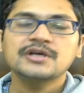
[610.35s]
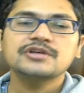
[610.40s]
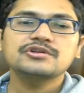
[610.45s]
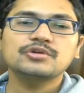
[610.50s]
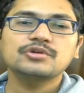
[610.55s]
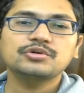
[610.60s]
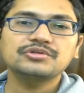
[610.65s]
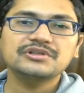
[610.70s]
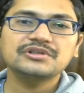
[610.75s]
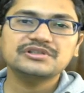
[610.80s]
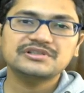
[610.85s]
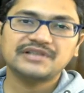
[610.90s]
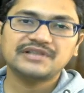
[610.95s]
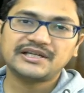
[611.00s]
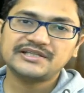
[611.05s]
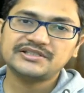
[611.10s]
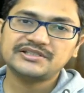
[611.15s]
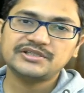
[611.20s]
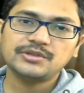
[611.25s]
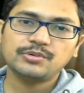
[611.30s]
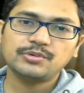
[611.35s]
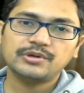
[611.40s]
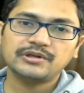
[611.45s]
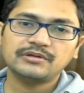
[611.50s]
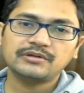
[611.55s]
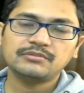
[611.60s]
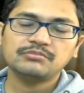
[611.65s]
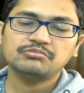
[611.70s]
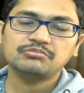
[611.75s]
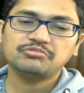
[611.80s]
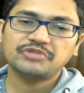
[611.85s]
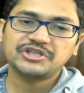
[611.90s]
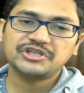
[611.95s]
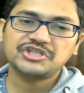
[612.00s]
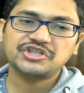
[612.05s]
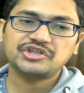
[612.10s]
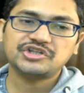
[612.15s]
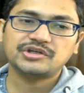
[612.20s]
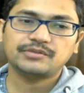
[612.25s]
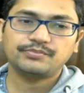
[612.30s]
So this knight c1,
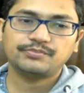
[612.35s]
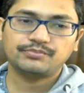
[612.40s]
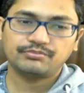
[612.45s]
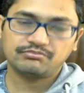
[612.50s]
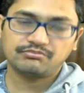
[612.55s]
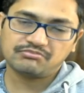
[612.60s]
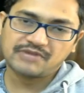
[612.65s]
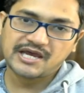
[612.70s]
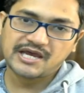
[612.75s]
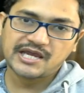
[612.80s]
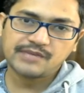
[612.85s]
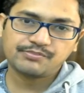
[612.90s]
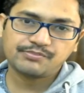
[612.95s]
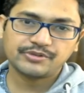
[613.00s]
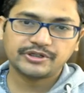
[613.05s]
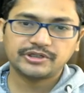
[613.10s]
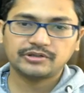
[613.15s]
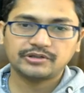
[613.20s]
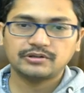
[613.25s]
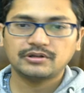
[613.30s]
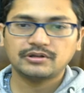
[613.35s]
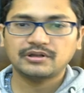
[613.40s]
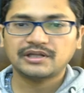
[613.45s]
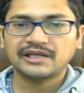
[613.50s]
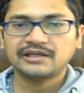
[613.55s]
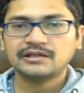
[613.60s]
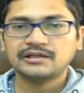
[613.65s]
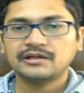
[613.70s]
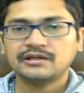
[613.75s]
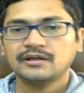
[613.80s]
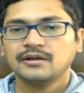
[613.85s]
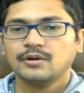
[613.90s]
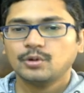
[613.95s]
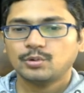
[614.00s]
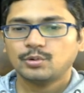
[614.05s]
which I particularly like,